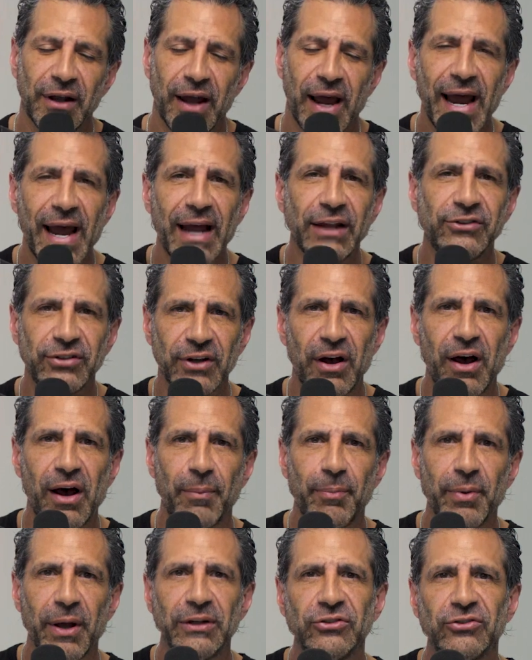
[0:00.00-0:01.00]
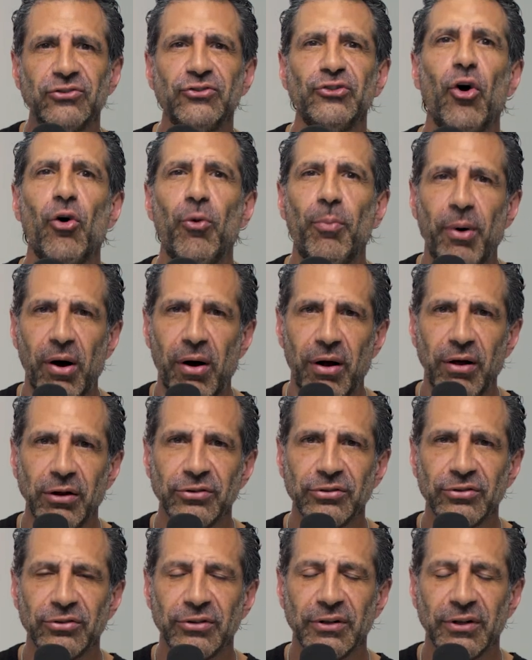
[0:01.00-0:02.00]
adds up and
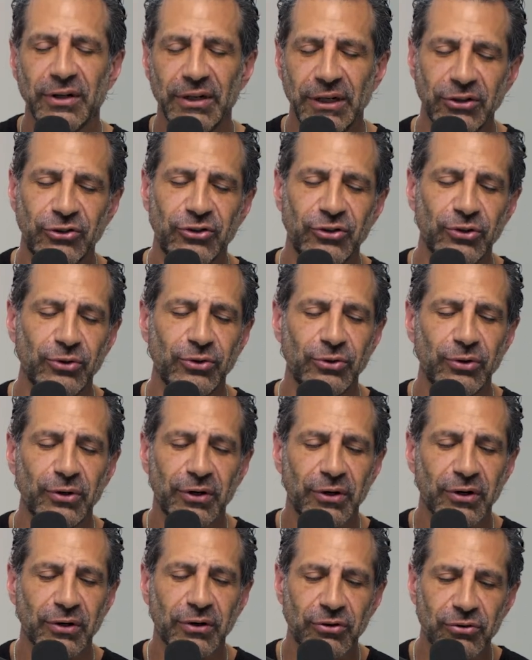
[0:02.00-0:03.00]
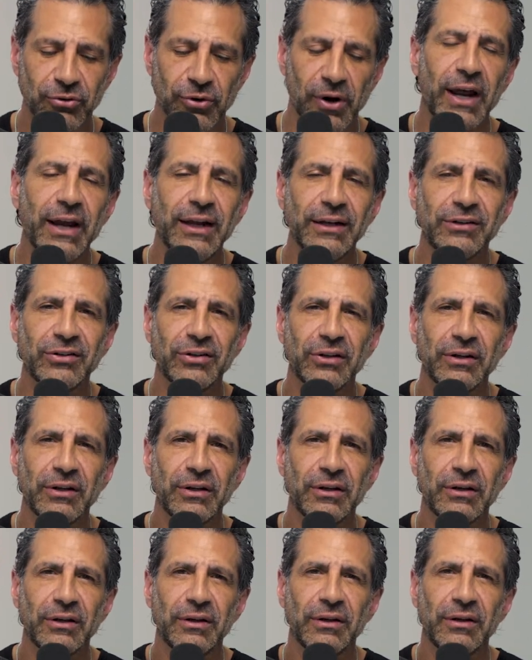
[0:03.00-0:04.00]
snowballs into great
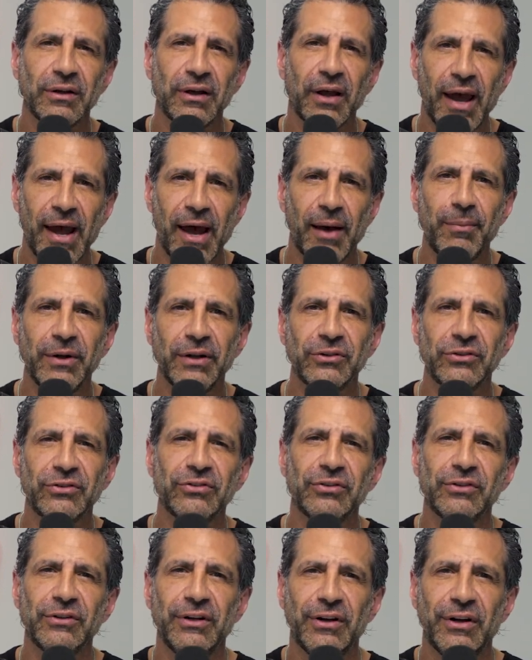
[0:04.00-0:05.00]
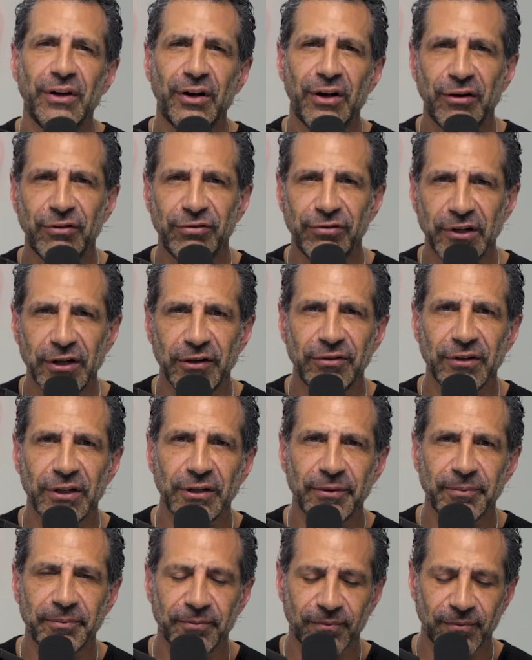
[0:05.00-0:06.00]
habits of
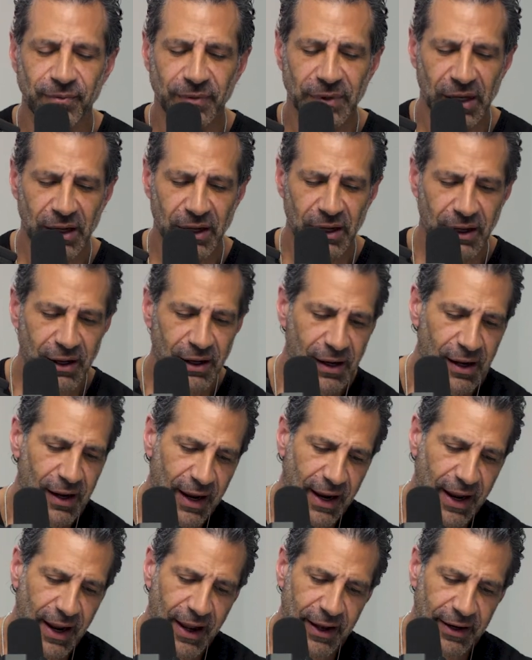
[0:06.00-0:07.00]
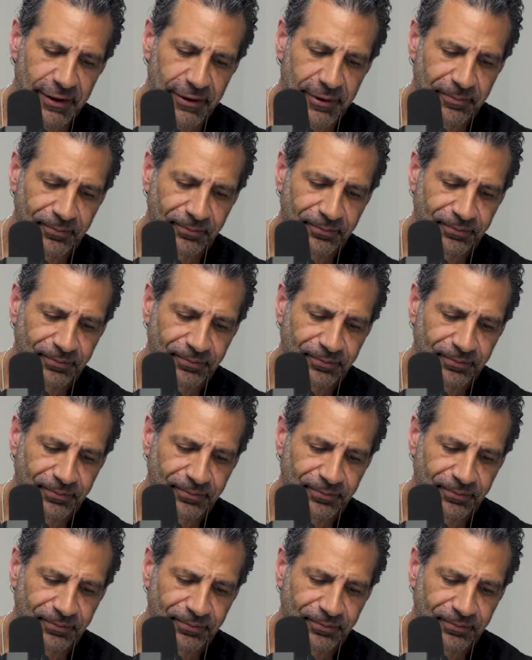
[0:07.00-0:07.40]
living. And